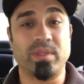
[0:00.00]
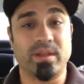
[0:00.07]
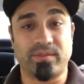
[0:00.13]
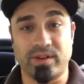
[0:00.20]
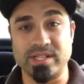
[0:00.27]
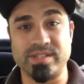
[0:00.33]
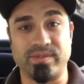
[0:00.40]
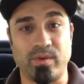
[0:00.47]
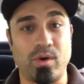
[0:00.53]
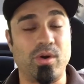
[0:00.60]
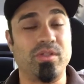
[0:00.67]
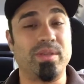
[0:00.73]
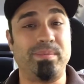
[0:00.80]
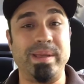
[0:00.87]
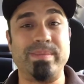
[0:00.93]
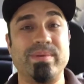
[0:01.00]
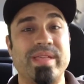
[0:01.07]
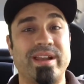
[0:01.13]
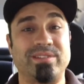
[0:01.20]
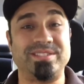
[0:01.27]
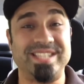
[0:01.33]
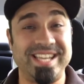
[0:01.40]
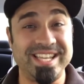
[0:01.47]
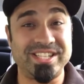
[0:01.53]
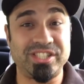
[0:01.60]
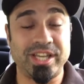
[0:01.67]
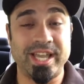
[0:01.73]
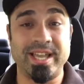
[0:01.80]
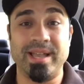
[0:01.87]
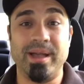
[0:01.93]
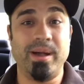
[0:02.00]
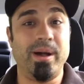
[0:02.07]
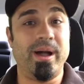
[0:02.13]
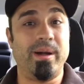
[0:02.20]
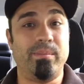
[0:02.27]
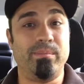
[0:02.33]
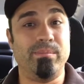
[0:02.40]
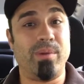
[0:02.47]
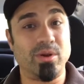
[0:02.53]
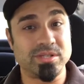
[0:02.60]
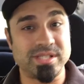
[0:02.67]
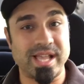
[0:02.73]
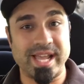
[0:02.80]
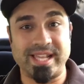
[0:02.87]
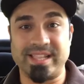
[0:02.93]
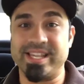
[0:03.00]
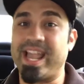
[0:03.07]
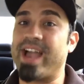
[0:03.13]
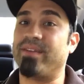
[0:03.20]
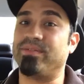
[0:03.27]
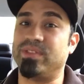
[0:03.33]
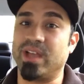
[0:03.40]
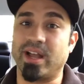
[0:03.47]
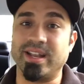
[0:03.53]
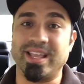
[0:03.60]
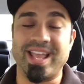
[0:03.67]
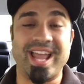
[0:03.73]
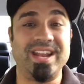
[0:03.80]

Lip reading: First of all, the people that are teaching most likely have done it.